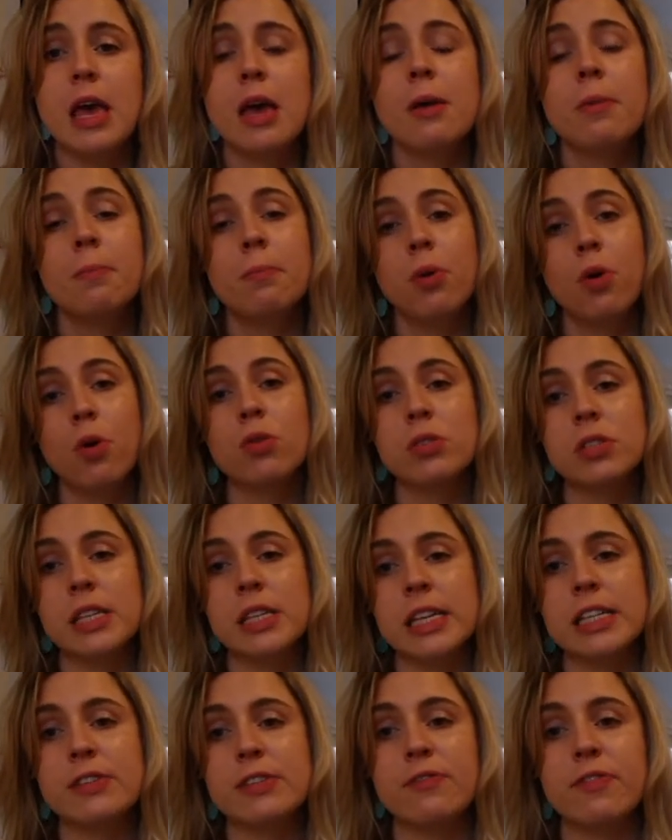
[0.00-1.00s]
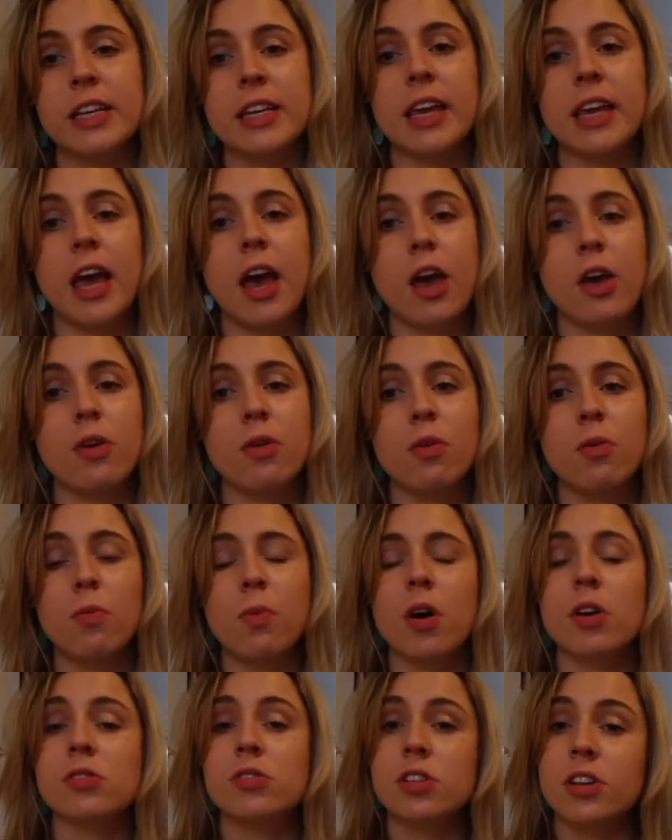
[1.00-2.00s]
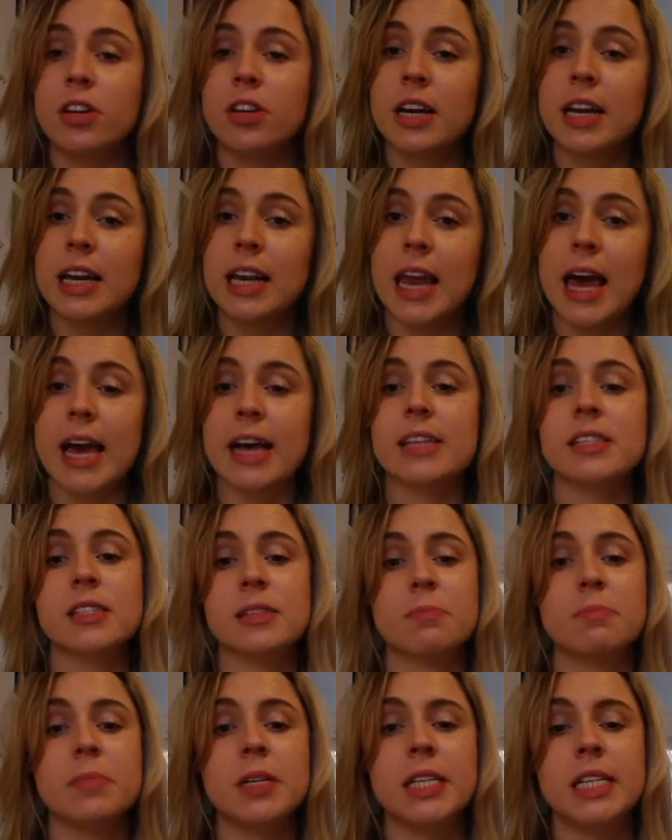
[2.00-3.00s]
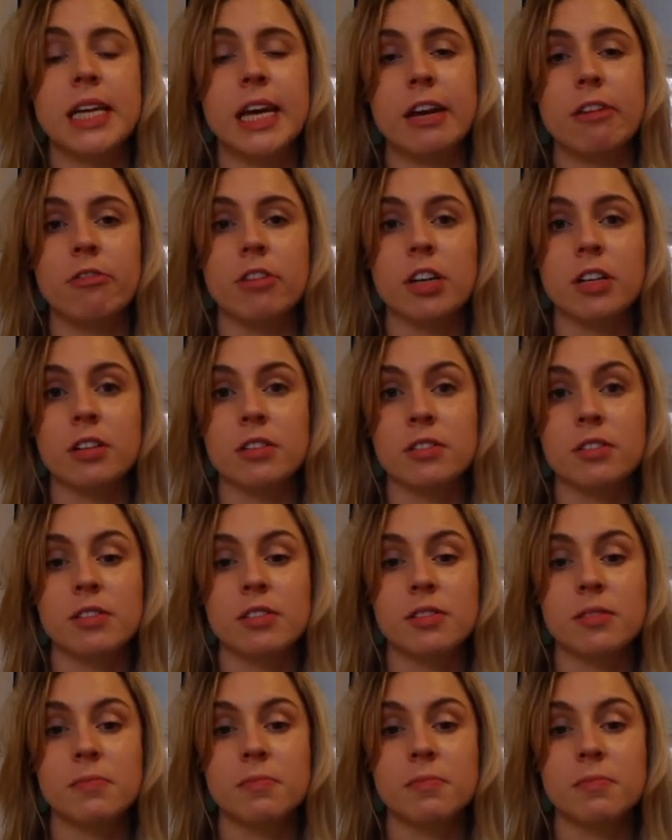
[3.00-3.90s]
Pause this video whilst you collect some materials.